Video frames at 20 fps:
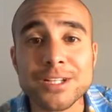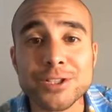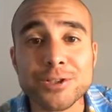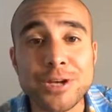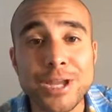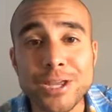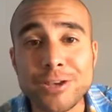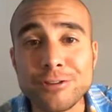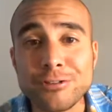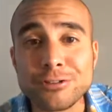
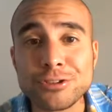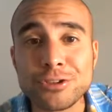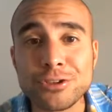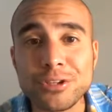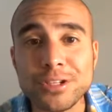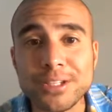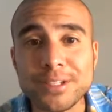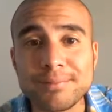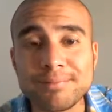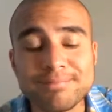track your
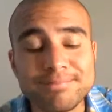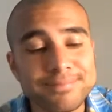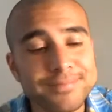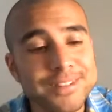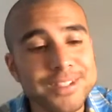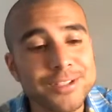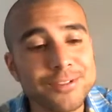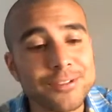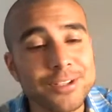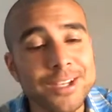journey.
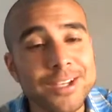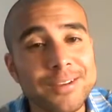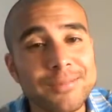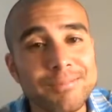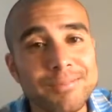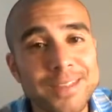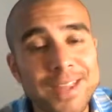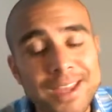So yeah,